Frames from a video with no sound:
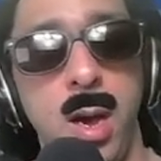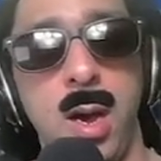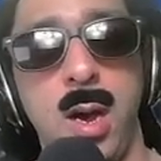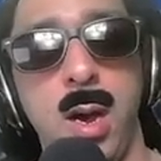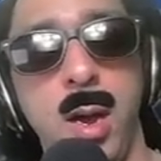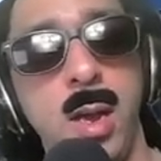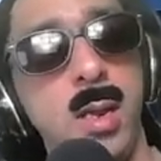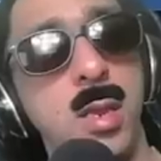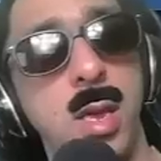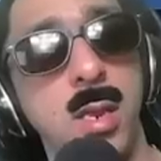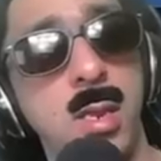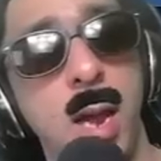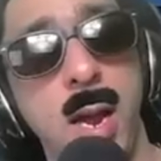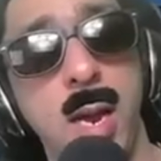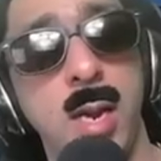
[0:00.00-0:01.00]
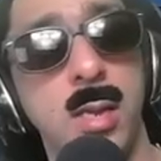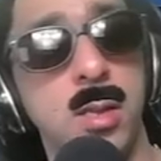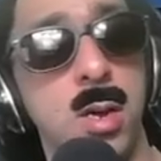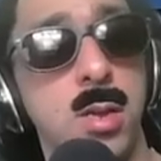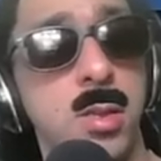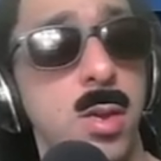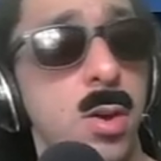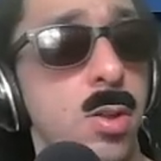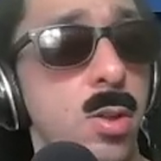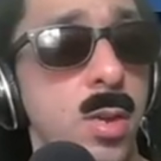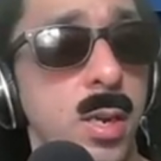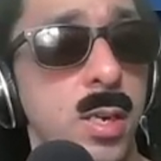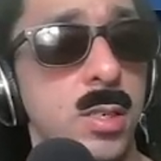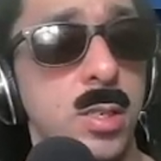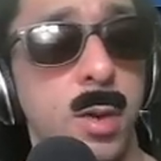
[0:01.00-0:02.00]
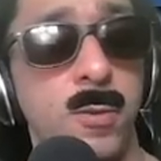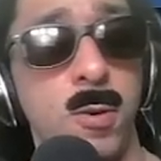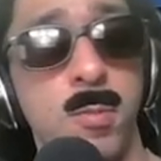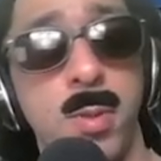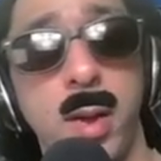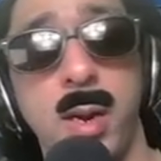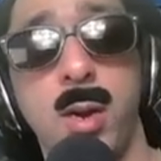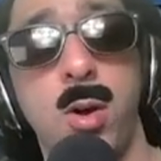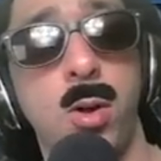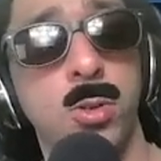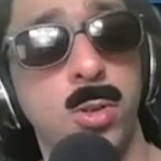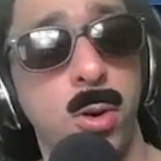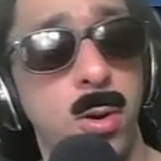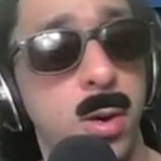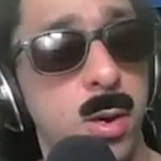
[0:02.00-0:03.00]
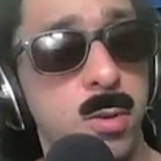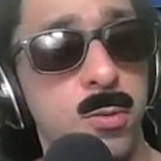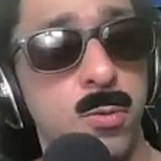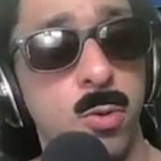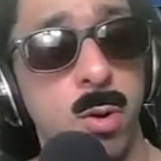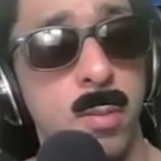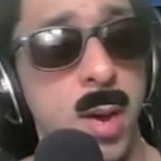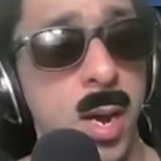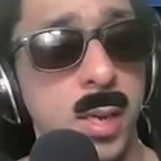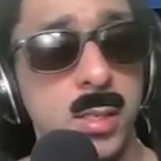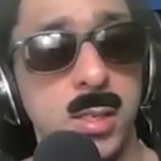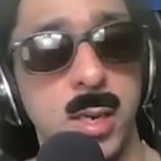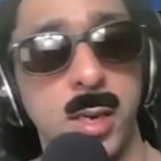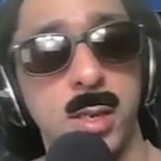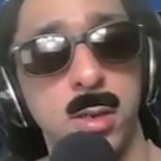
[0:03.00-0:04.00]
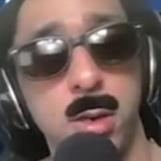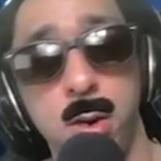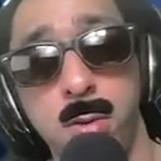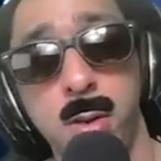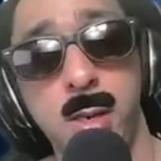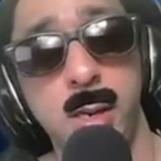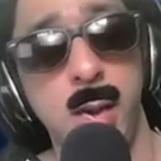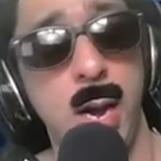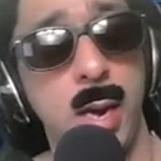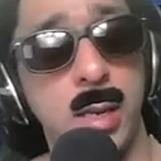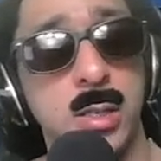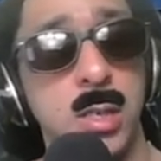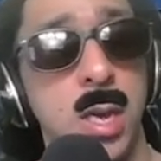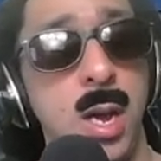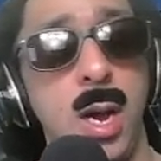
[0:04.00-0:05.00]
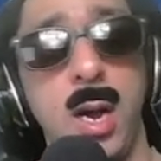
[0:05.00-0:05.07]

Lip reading: And hey, the other thing is, if you're playing alternative formats like no EX,